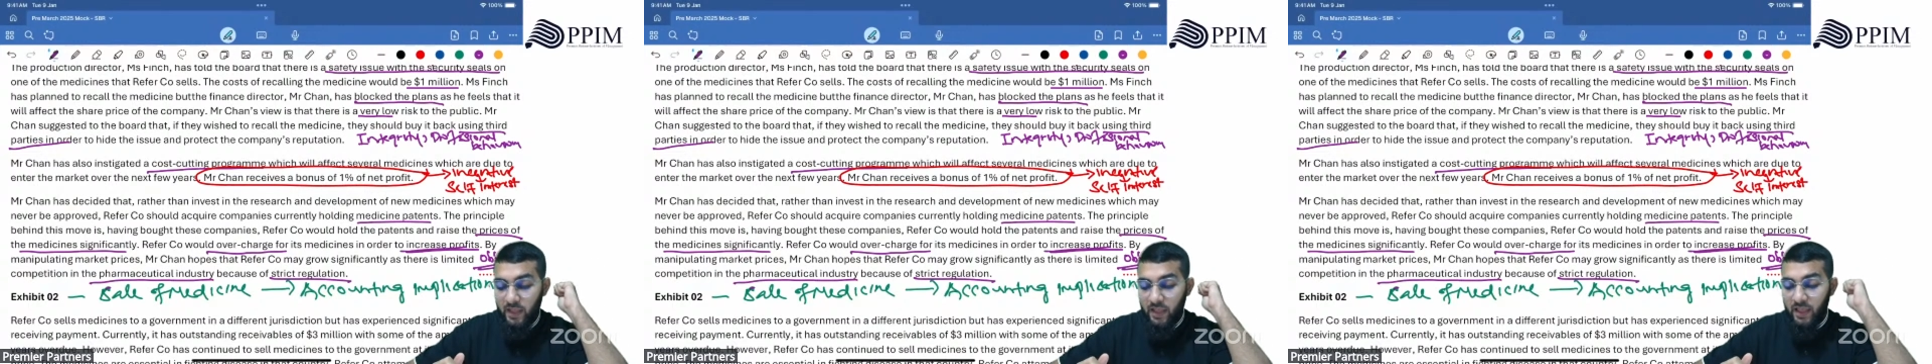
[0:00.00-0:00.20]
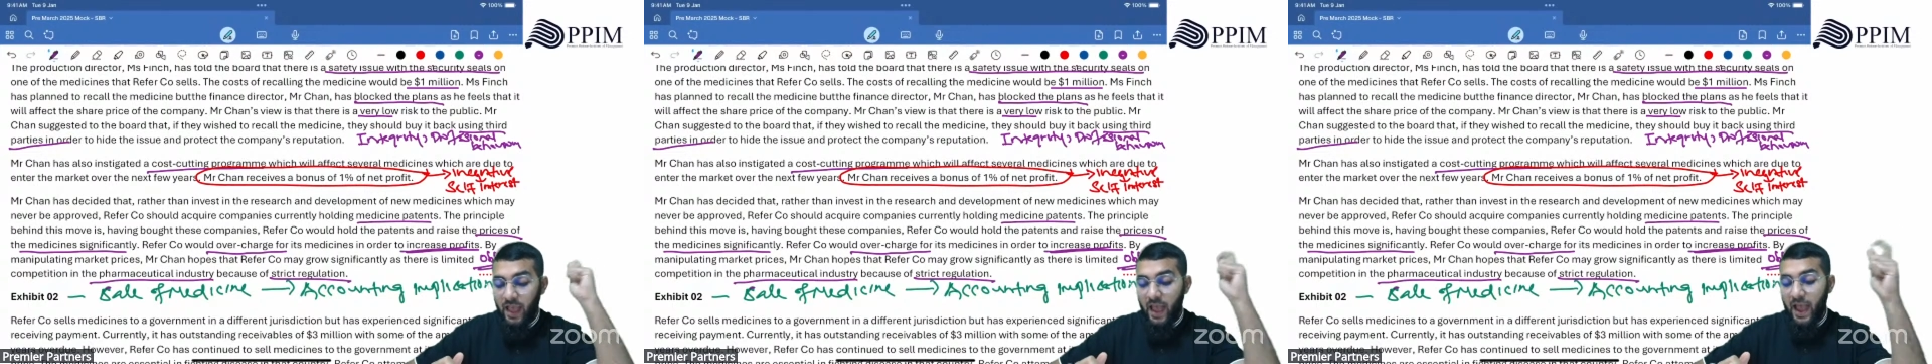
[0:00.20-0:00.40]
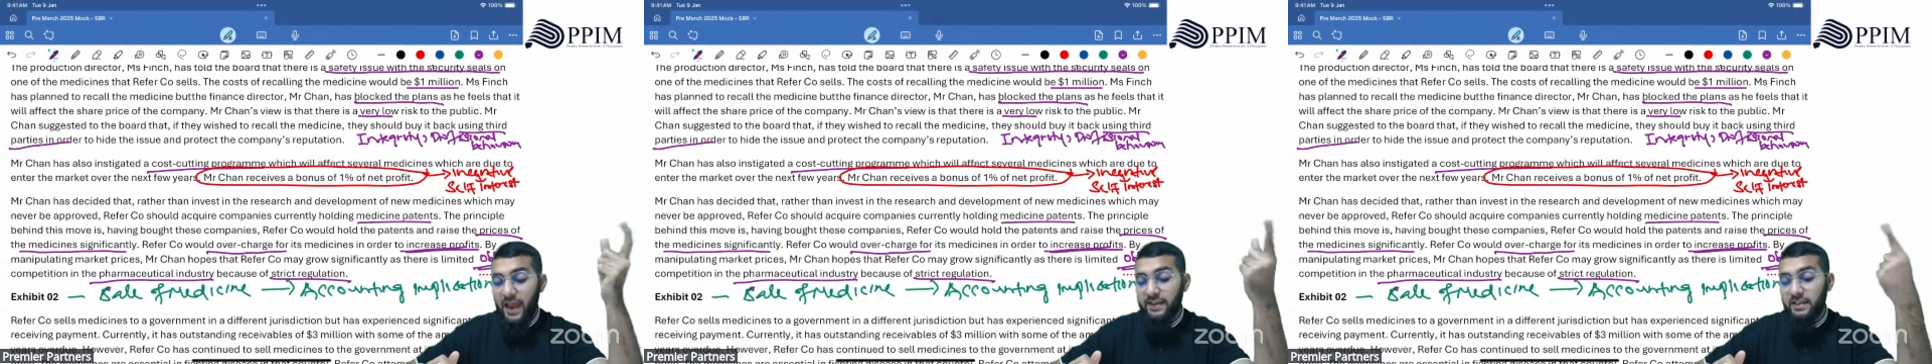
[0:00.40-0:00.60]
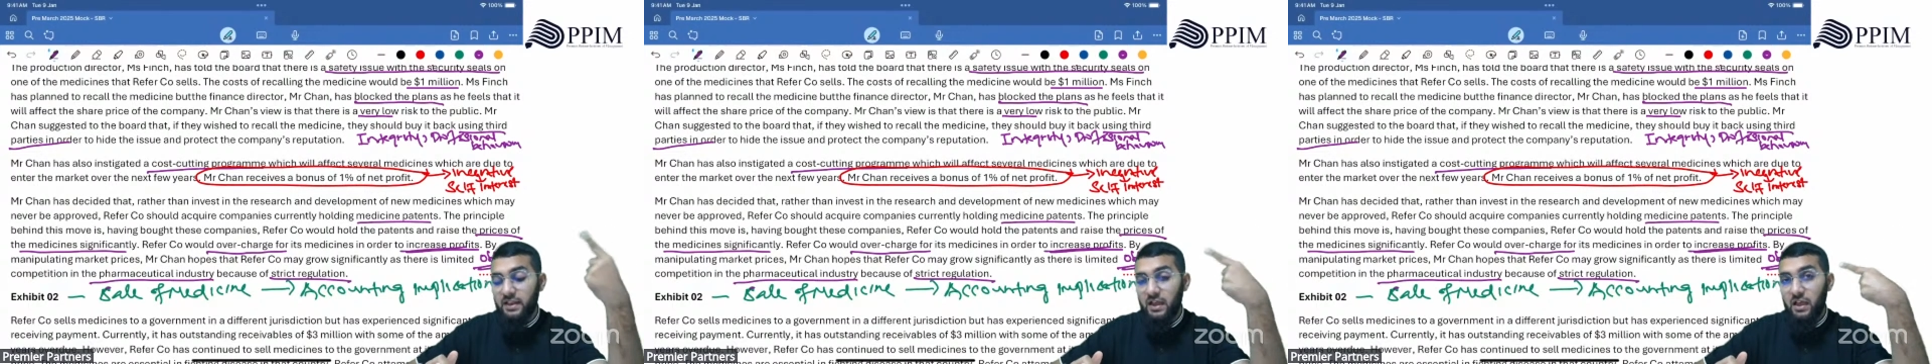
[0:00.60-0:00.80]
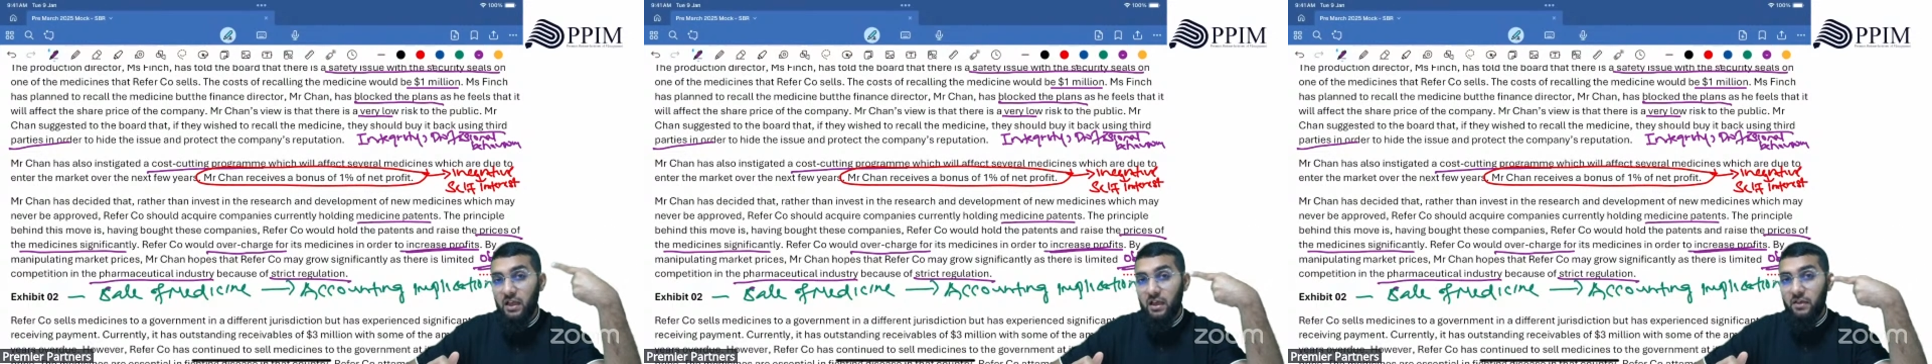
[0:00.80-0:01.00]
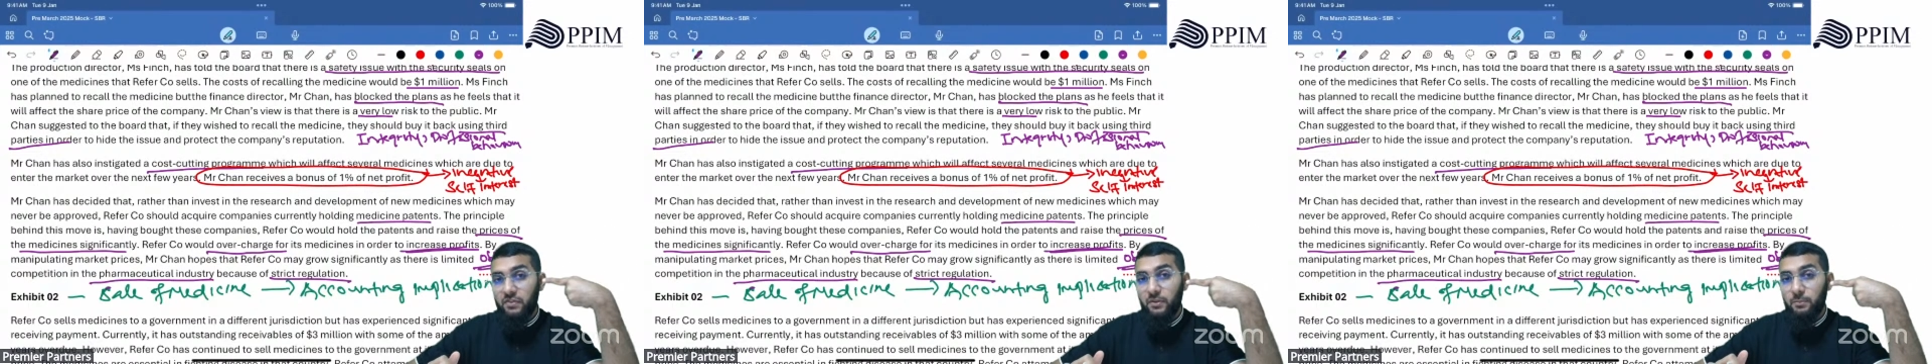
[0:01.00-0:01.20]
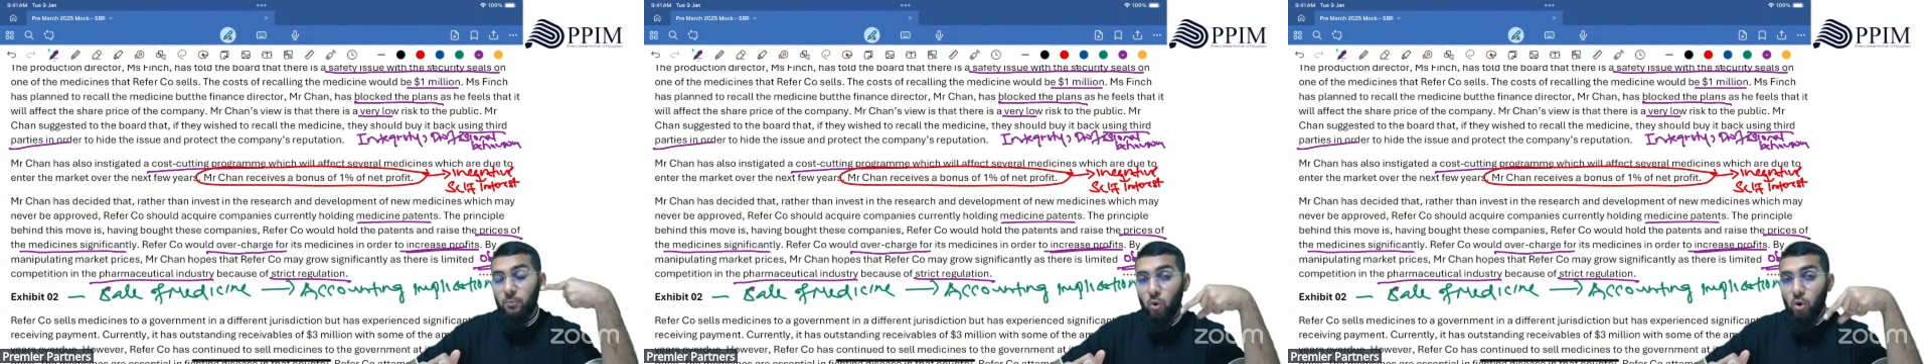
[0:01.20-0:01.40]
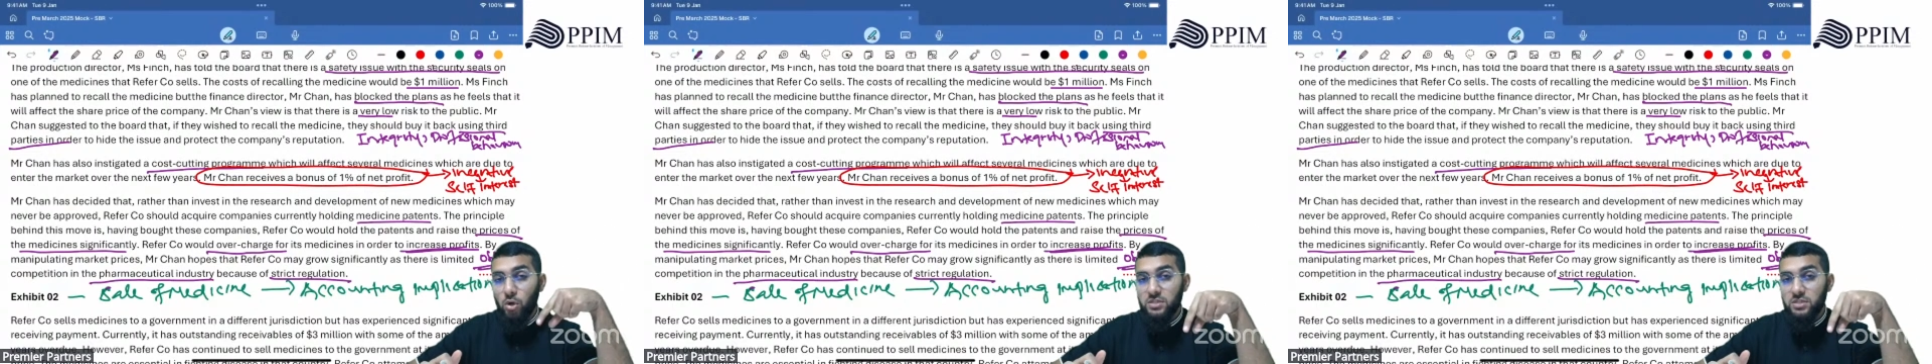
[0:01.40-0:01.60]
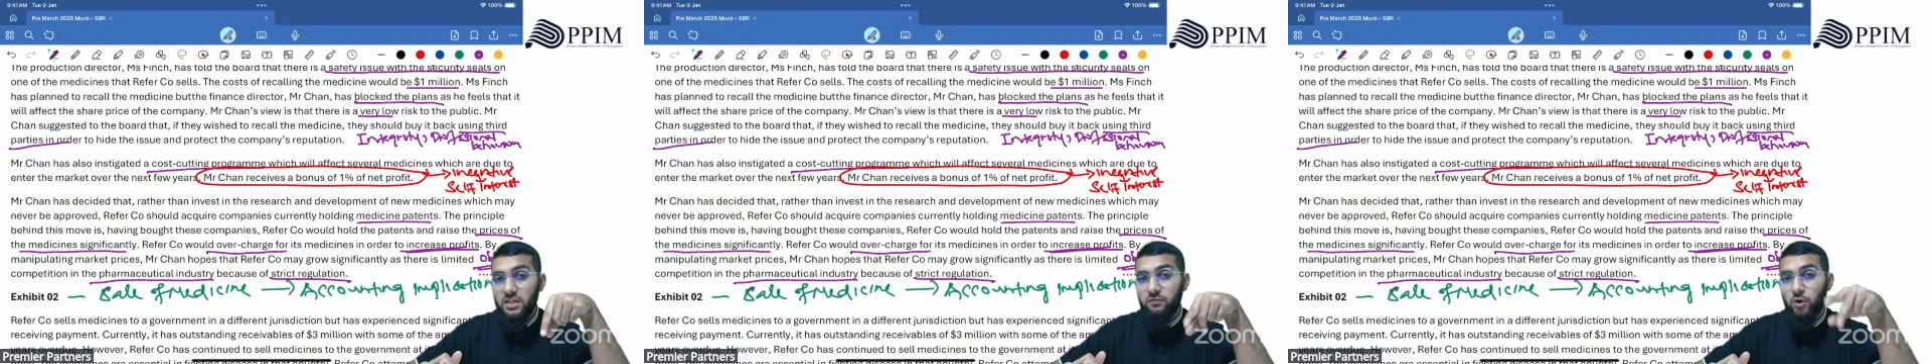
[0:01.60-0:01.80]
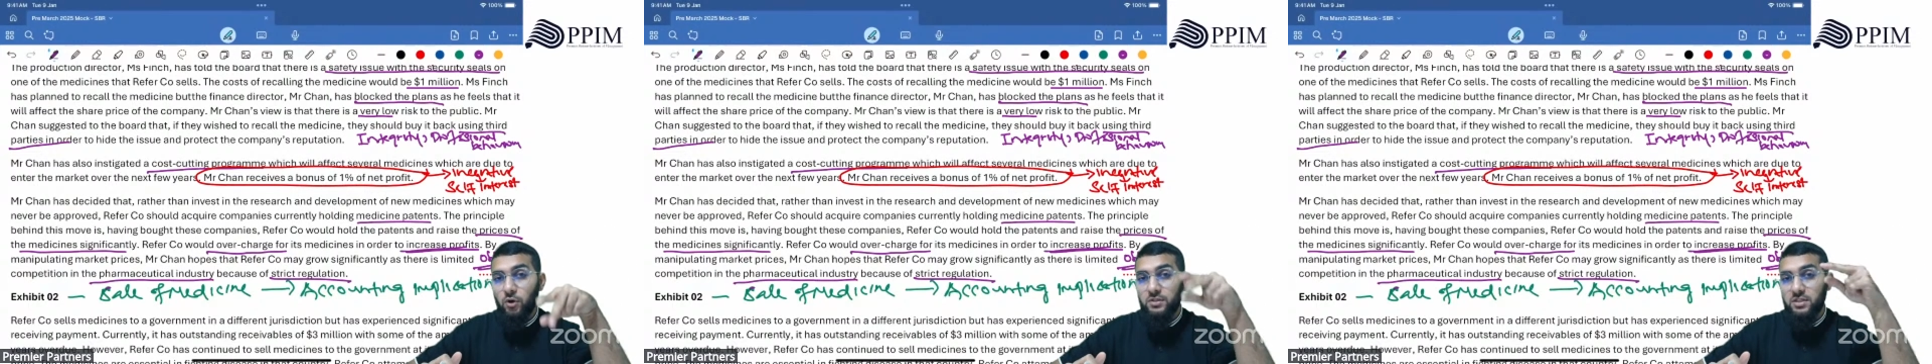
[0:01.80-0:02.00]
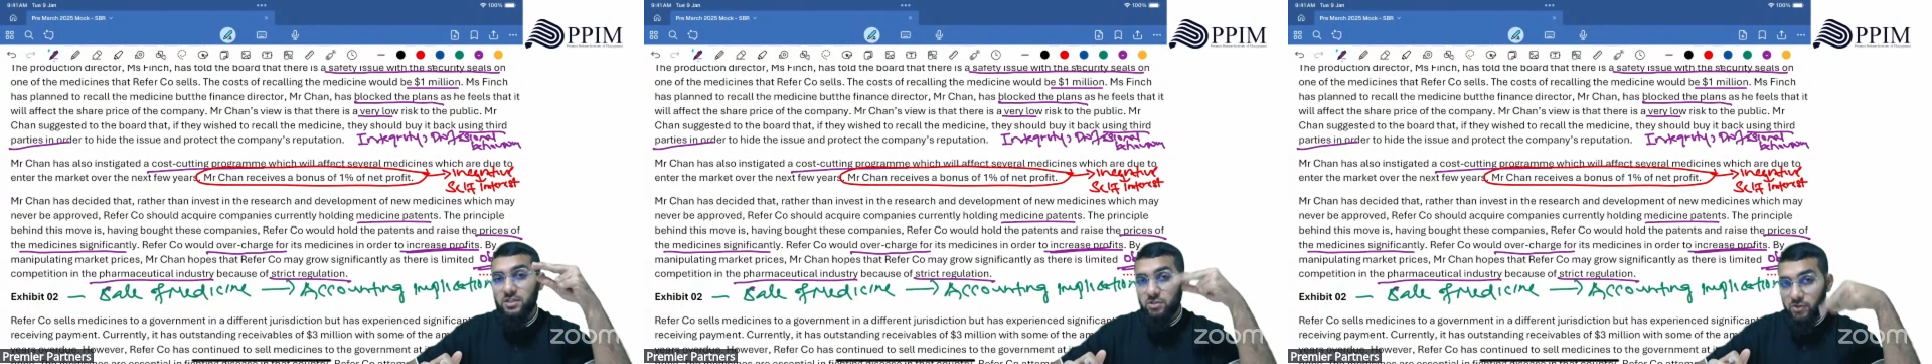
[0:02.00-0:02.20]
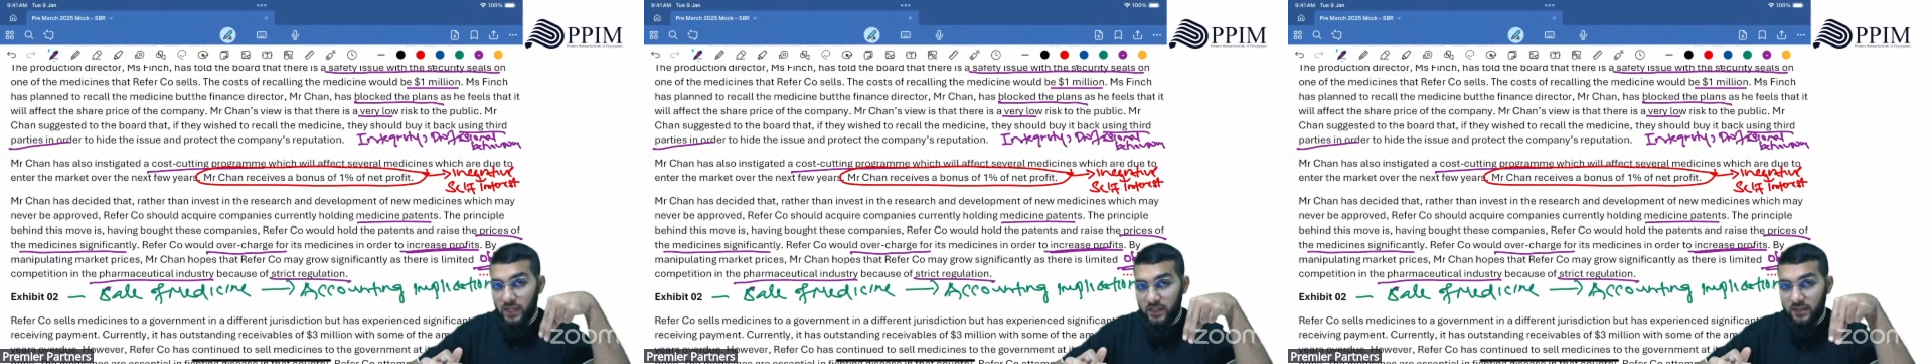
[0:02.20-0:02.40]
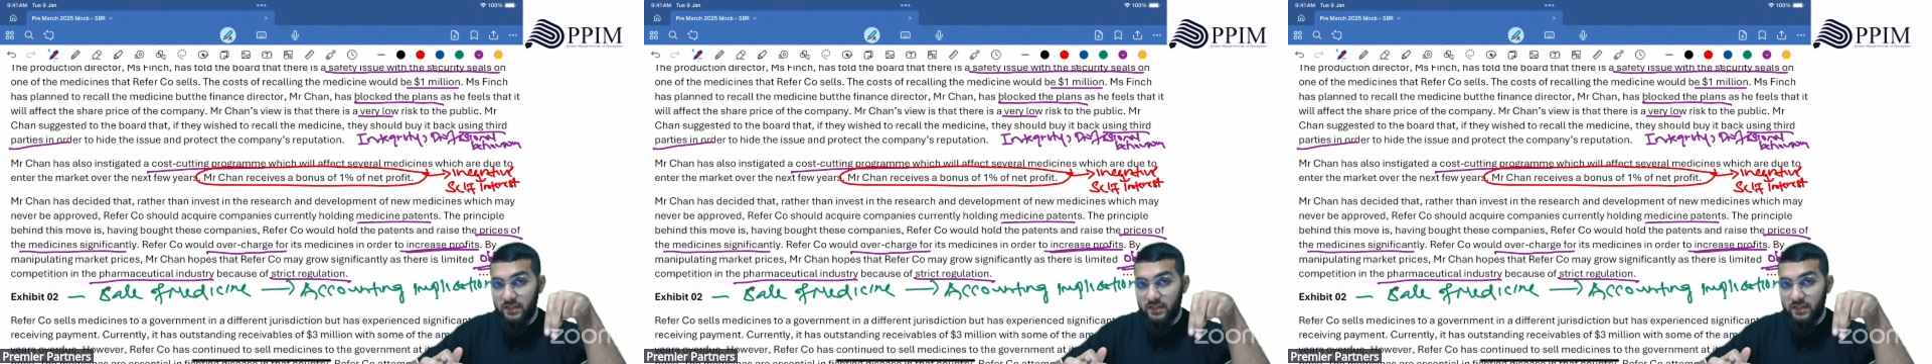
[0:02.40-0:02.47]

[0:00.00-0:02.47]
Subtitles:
And the motive or the threat